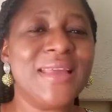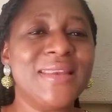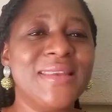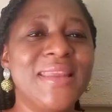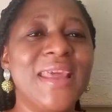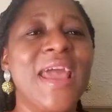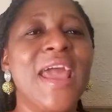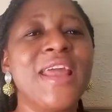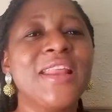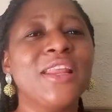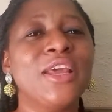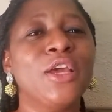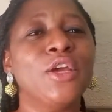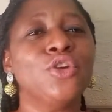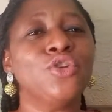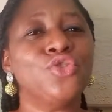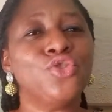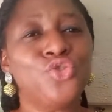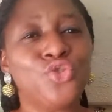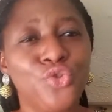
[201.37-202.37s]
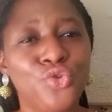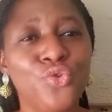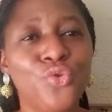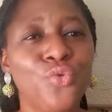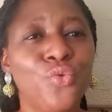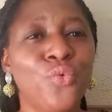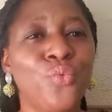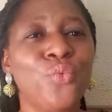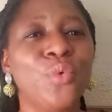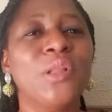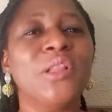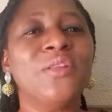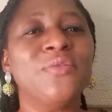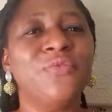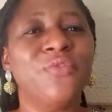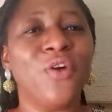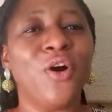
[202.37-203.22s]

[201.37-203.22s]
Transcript: then you will